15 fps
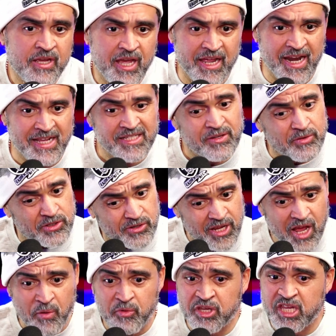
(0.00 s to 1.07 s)
And I said, well, I'm
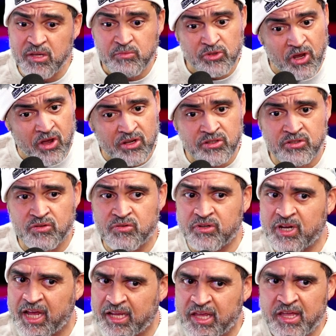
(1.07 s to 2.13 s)
gonna keep talking to you,
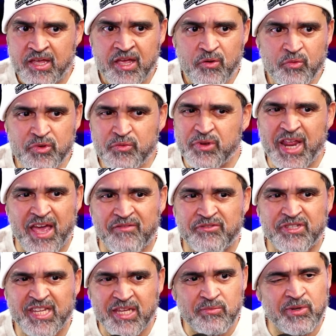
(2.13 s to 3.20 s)
and we would have
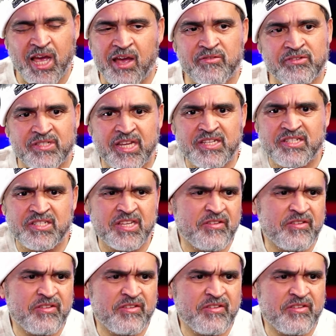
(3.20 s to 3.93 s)
deep conversations.